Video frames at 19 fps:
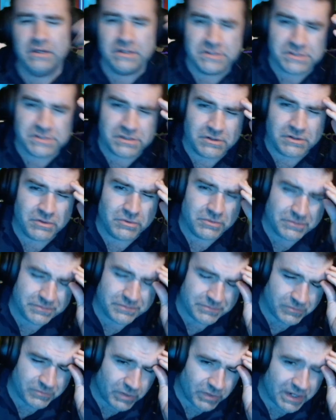So
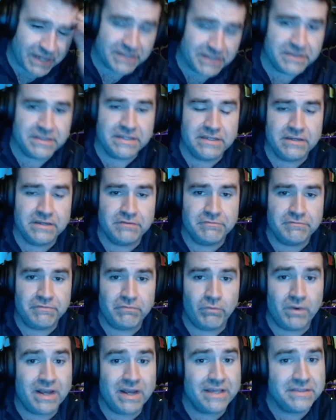when I think of
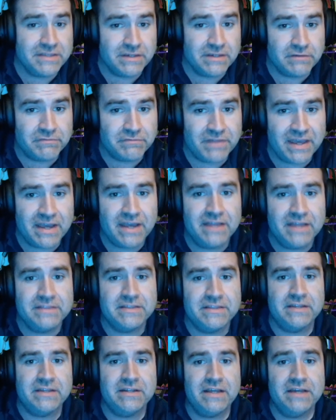that,
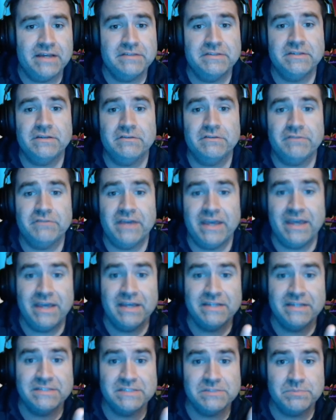then I think of
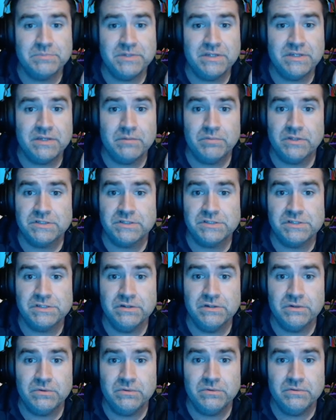heads as being
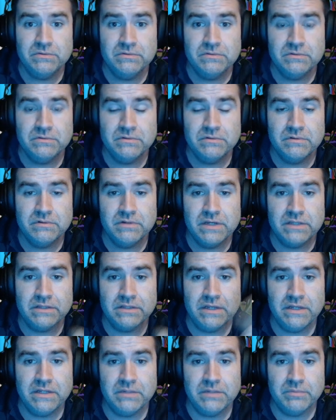+2 and
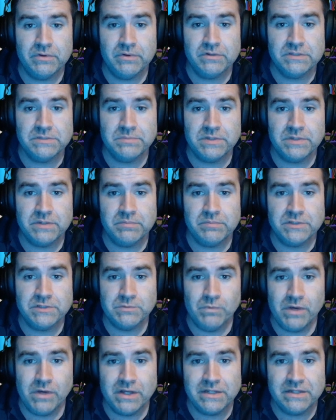lightning bolt as being
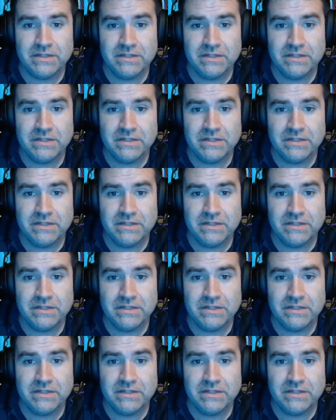+1.